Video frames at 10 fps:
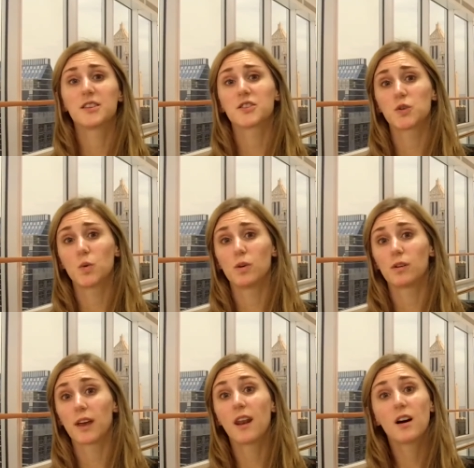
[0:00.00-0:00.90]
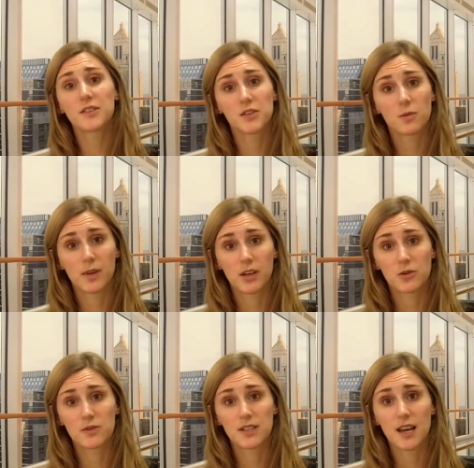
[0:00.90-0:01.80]
This tool can also be
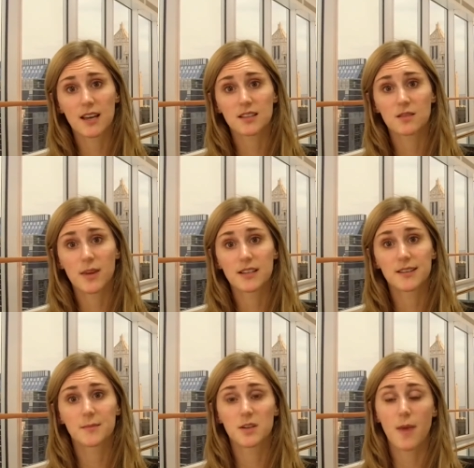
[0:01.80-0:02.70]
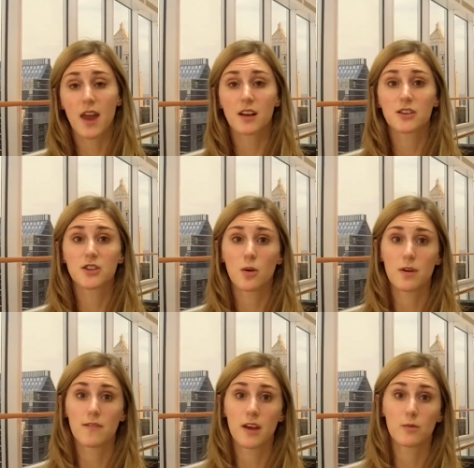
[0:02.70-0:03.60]
used to estimate symptomatic
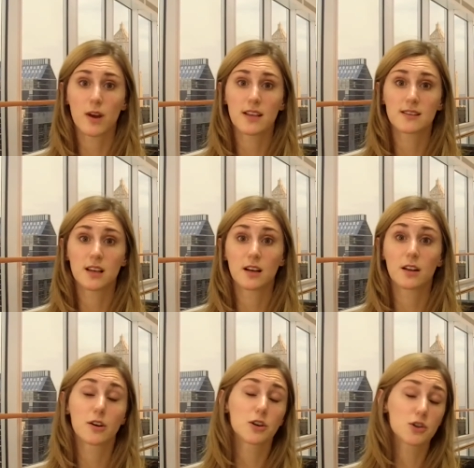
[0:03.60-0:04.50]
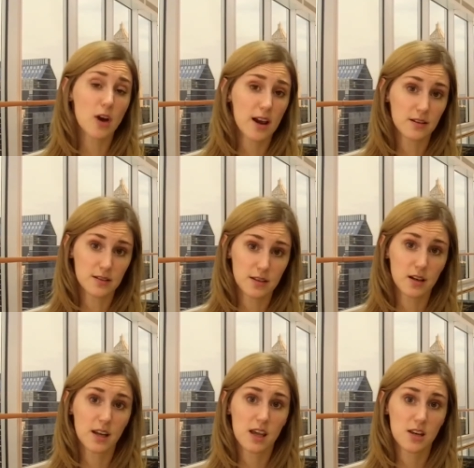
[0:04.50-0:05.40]
stone event rates in clinical trials
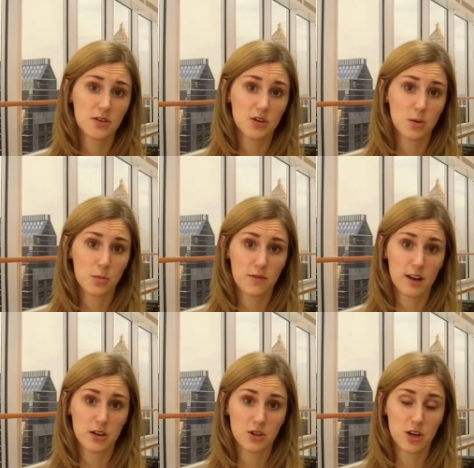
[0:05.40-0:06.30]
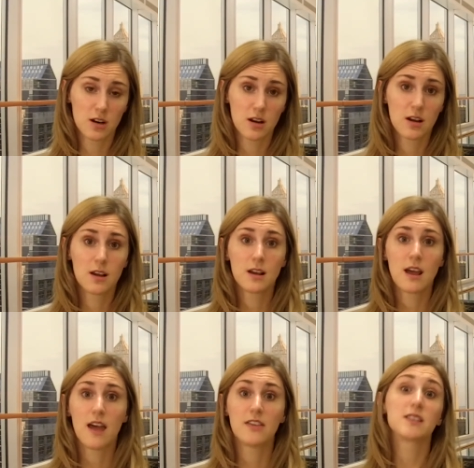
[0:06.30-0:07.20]
on kidney stone prevention.
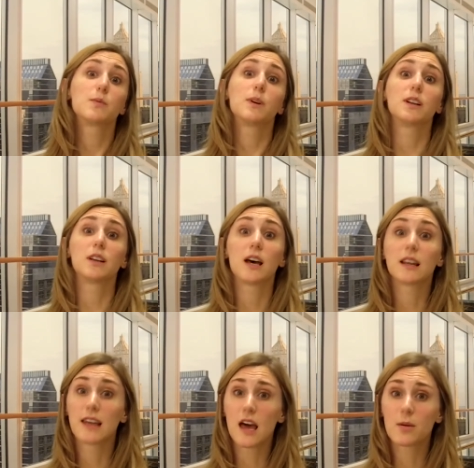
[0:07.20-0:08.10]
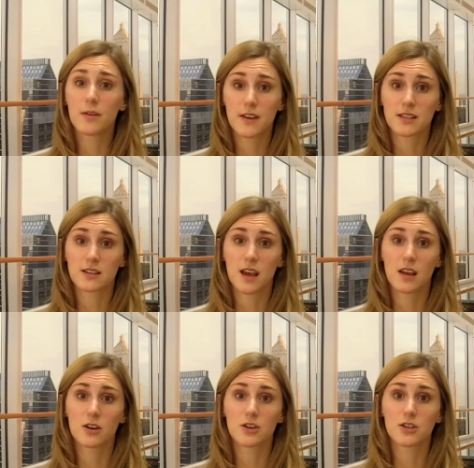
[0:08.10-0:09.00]
And this will allow
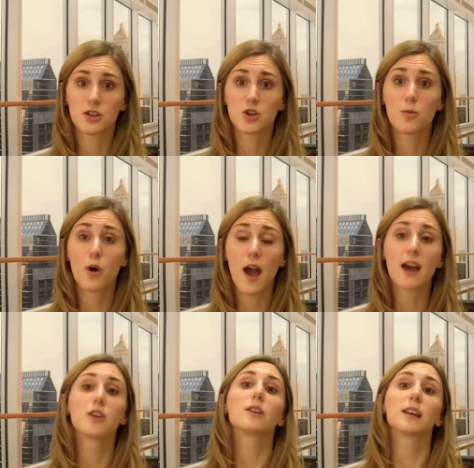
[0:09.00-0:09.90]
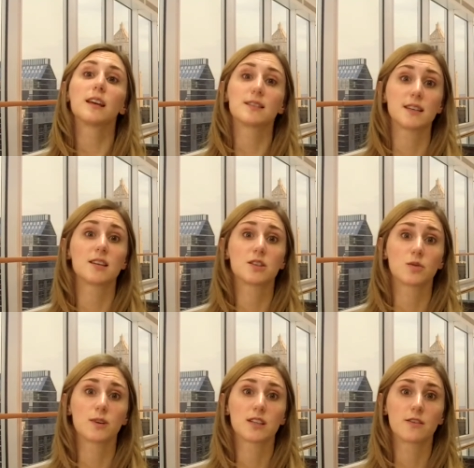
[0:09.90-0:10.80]
investigators to more accurately assess
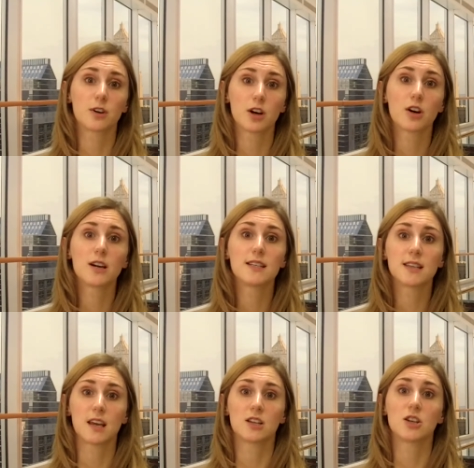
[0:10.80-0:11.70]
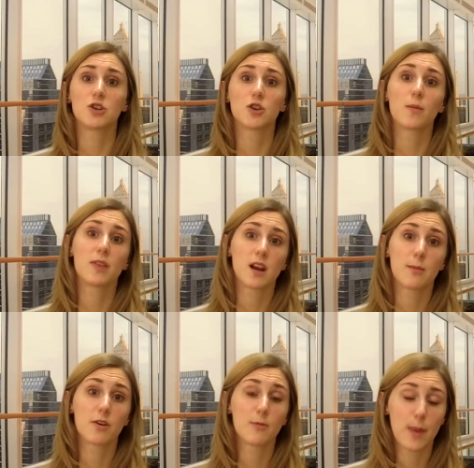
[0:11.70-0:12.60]
the risk of recurrence and to determine the
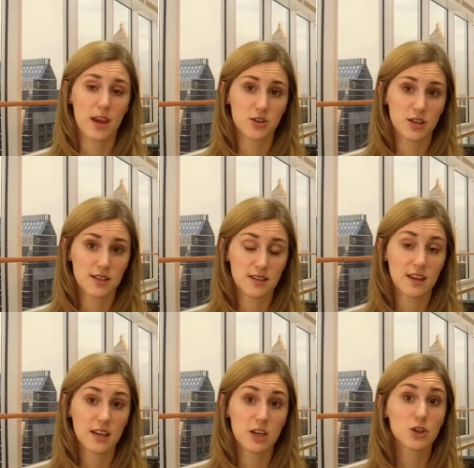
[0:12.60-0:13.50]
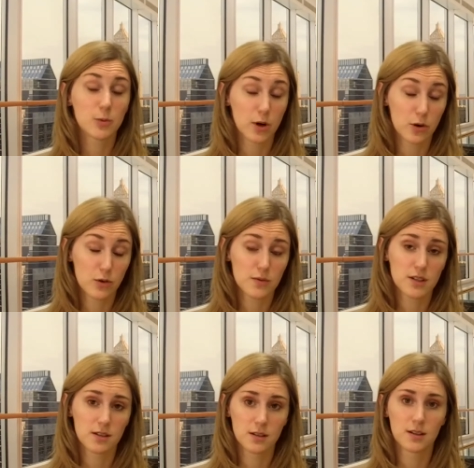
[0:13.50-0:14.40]
number of patients that they need to
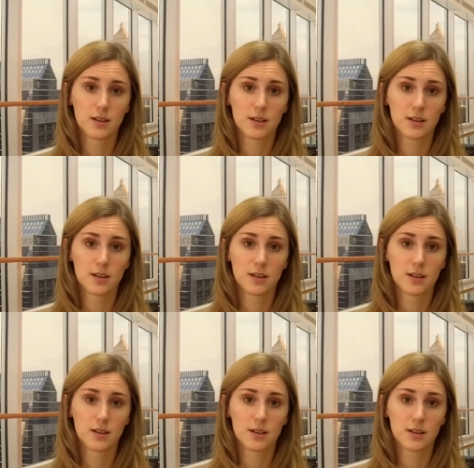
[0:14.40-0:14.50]
recruit.